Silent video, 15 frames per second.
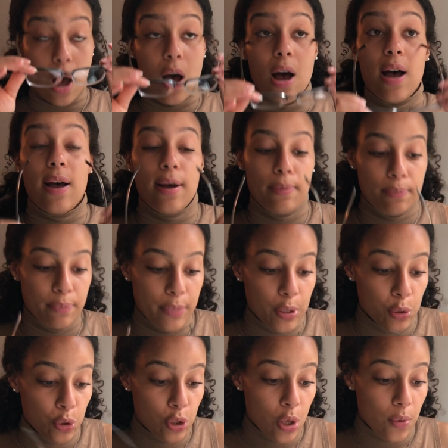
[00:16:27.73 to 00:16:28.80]

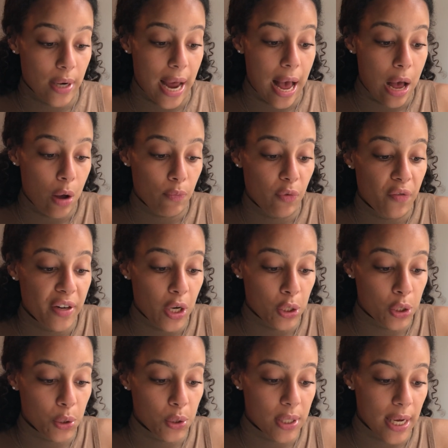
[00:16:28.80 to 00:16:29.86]
So now moving on
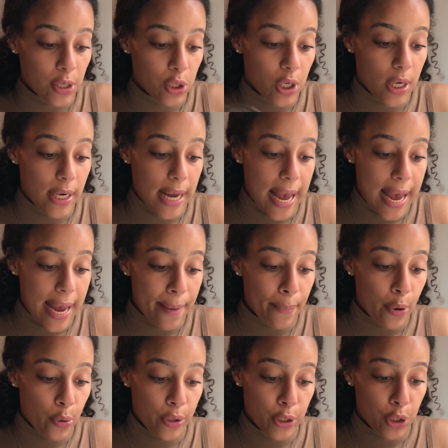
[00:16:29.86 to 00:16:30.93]
to section
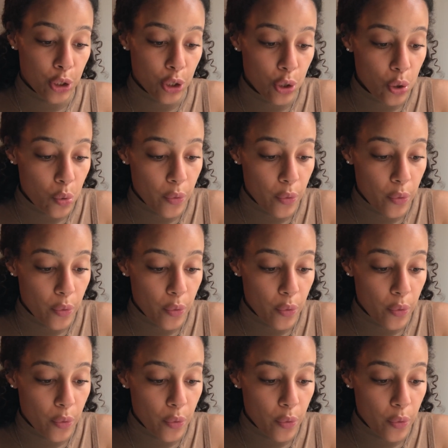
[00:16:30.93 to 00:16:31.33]
8.2,